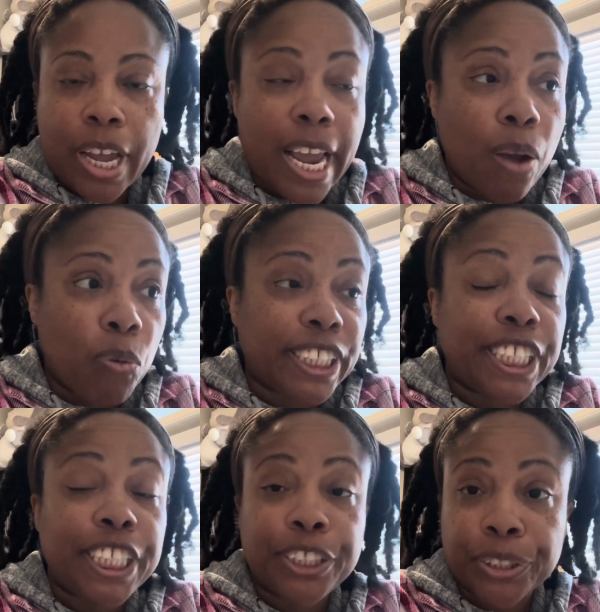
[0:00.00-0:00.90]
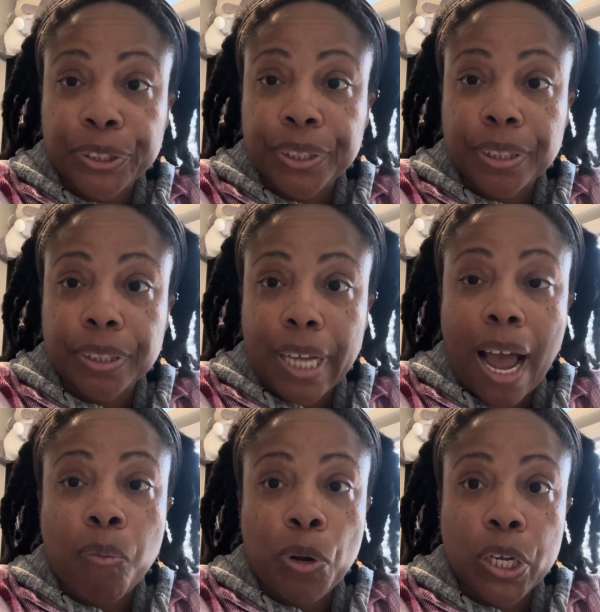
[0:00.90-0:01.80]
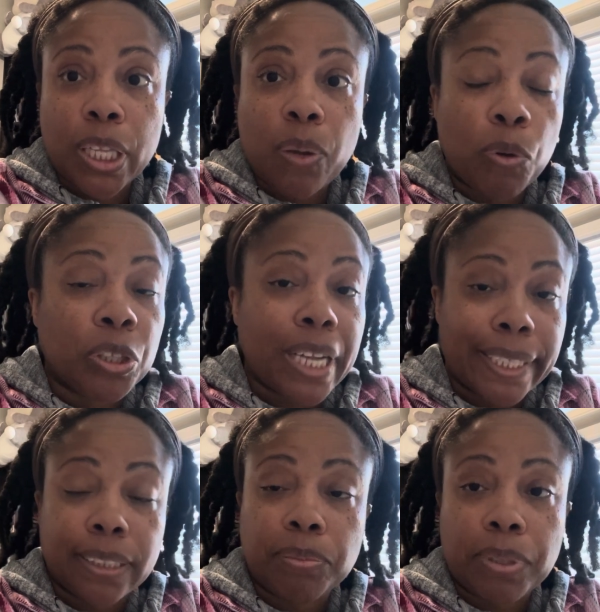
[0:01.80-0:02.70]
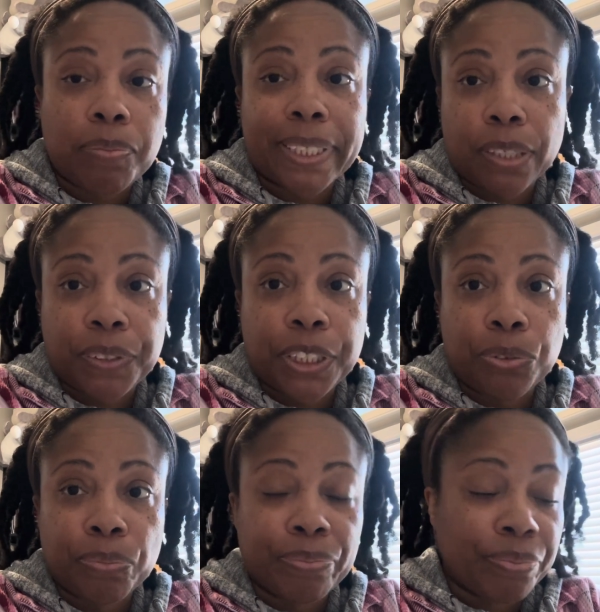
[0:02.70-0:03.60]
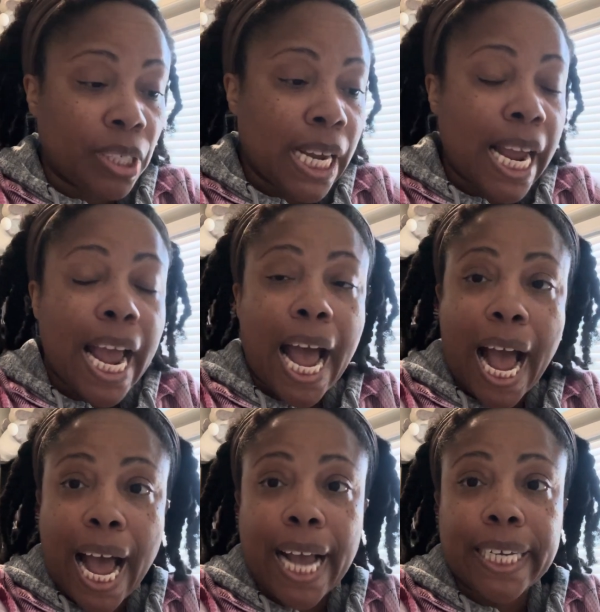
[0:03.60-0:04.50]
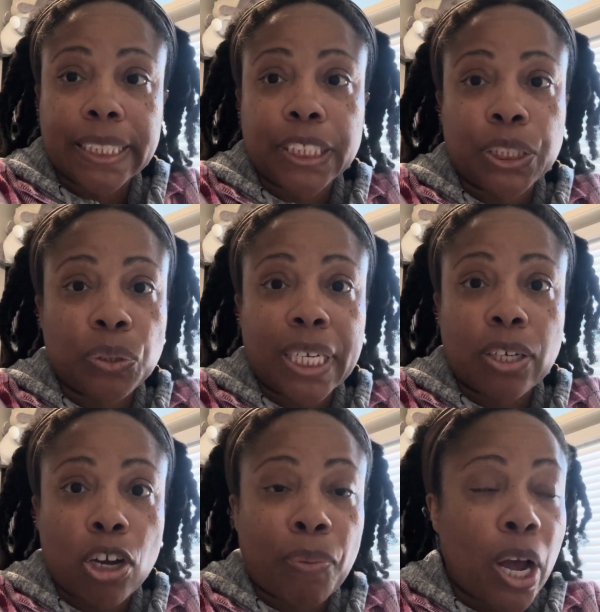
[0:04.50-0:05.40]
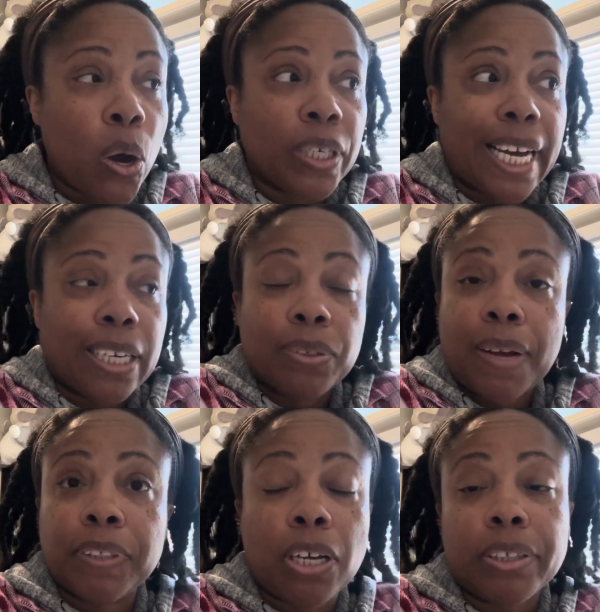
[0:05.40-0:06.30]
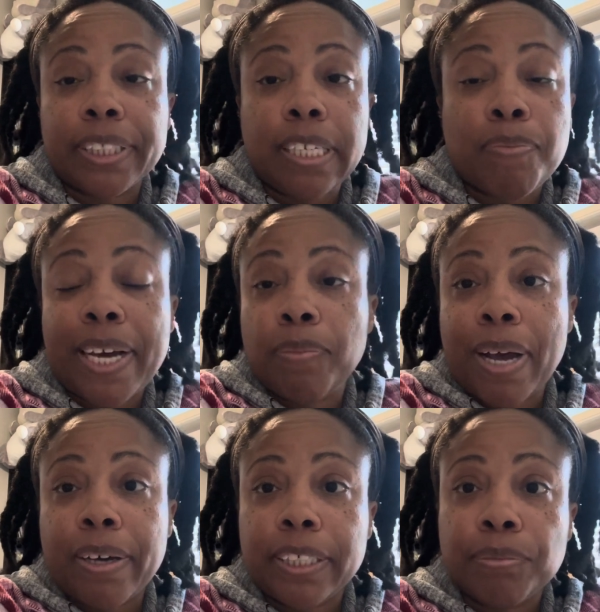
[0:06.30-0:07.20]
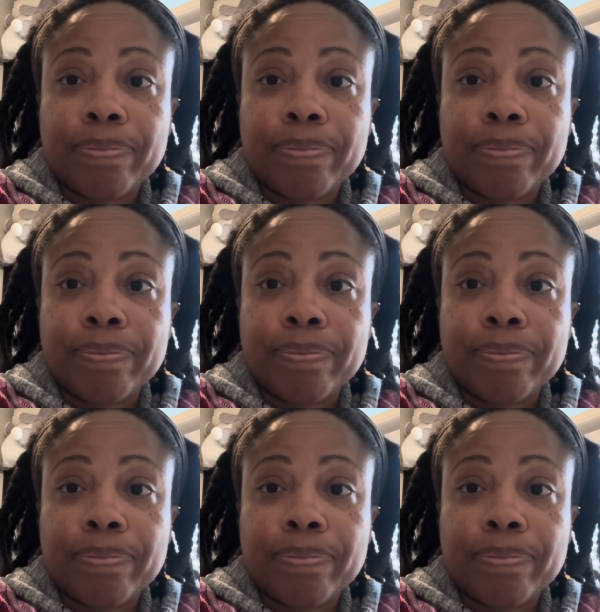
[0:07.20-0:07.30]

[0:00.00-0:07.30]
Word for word: and what teachers I will and will not submit myself to. I get to choose that on my own and I don't have to talk to anybody about it